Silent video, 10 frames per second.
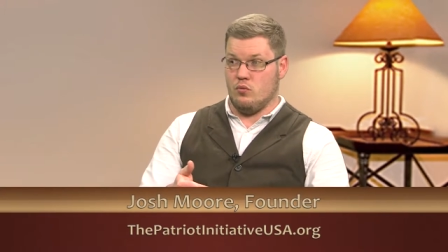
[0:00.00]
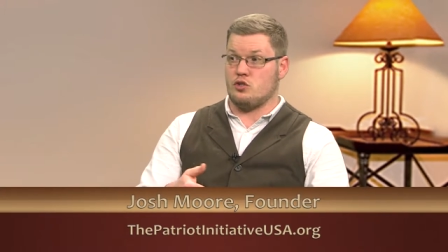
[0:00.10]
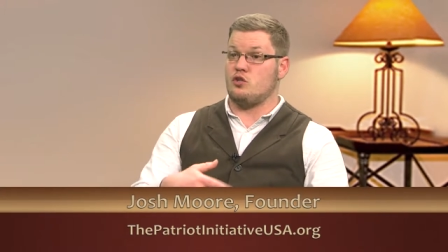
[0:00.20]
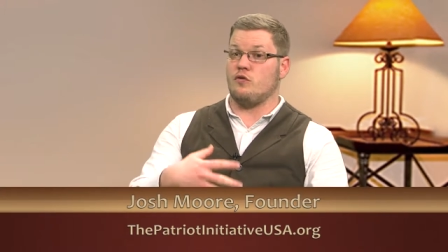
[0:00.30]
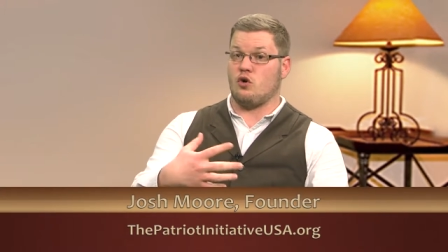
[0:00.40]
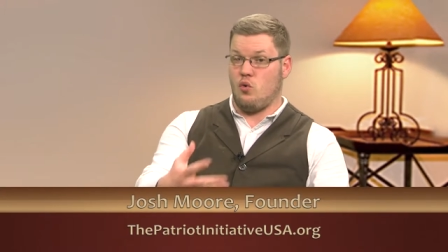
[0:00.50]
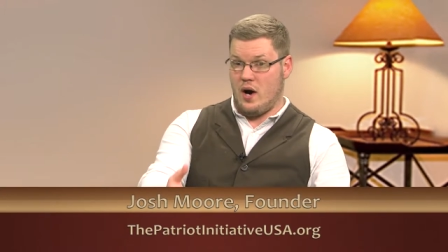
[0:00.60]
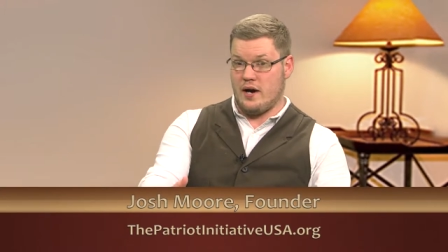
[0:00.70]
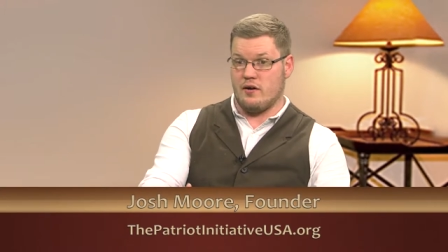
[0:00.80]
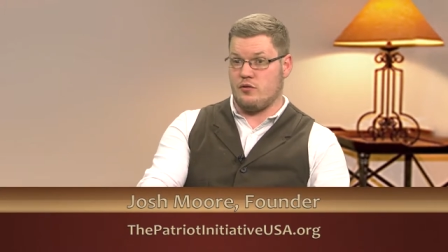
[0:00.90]
once you've
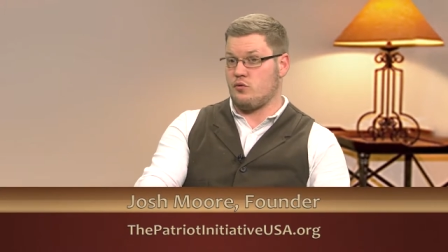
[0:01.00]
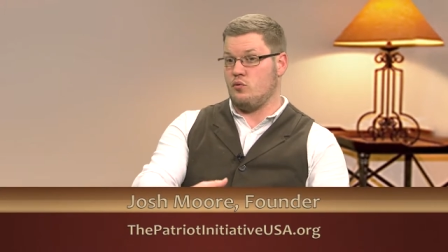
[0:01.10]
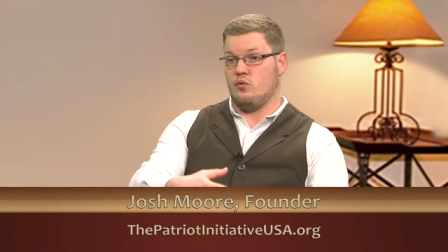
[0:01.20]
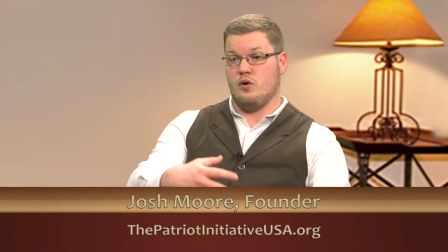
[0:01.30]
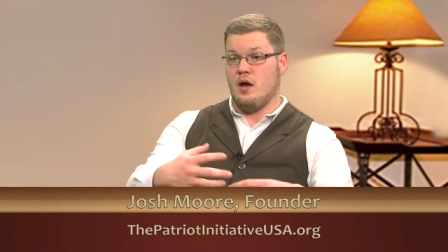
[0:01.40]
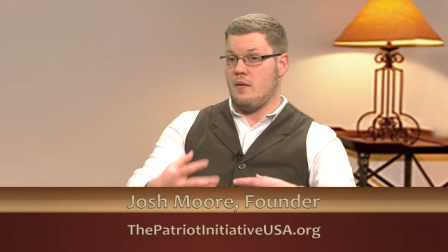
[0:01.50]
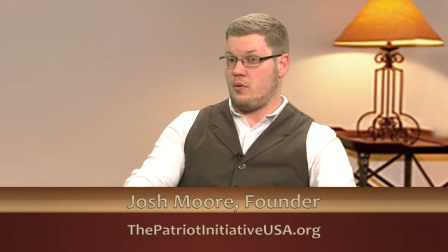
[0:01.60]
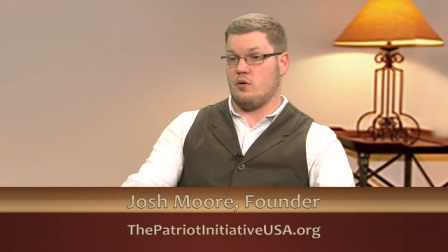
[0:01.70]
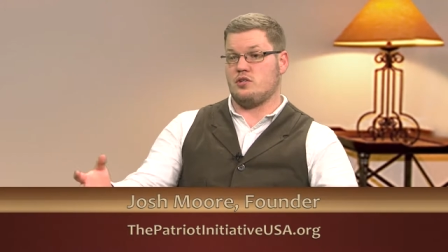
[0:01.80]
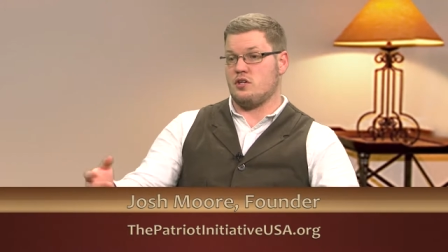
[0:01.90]
acquired it through
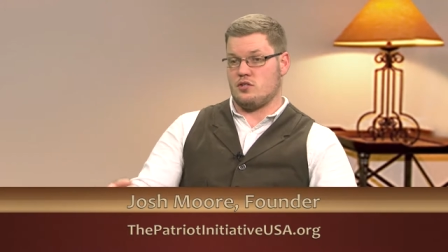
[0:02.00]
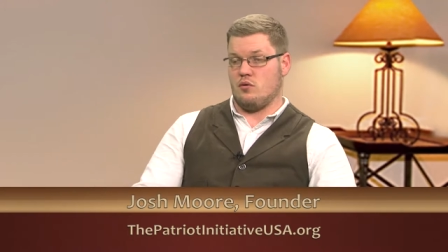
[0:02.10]
purchase,